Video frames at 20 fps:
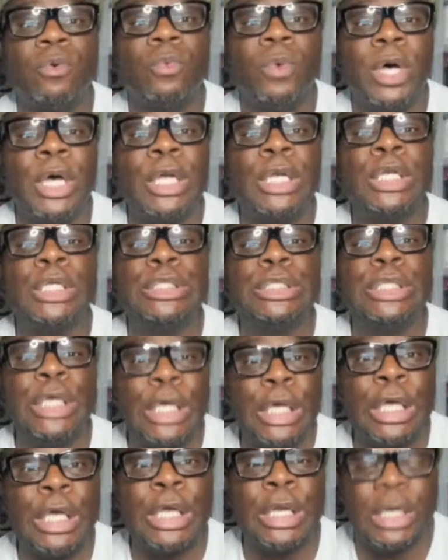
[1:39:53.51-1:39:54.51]

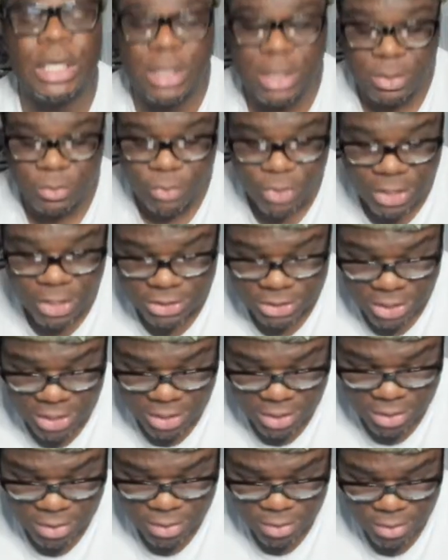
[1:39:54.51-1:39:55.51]
110
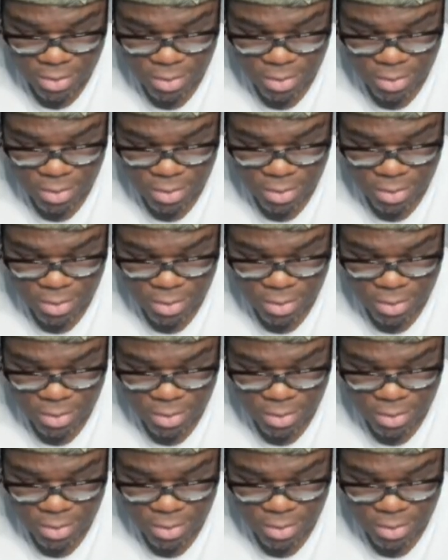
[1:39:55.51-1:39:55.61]
retail.